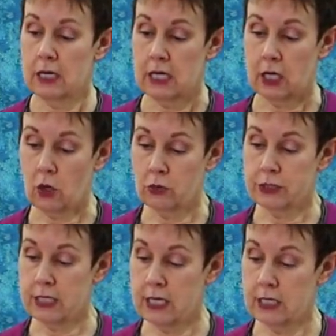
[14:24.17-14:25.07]
It goes
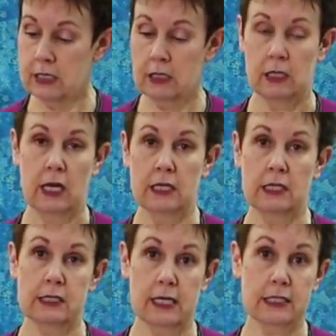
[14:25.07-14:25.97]
in, it cuts,
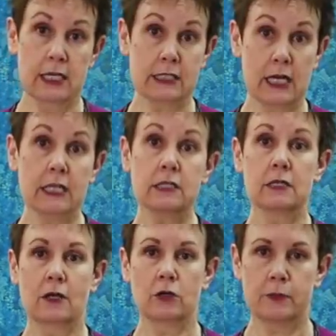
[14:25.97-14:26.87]
cuts, cuts, cuts, cuts,
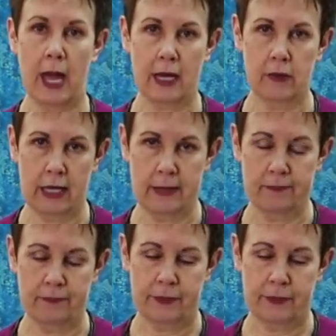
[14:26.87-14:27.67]
goes back out again.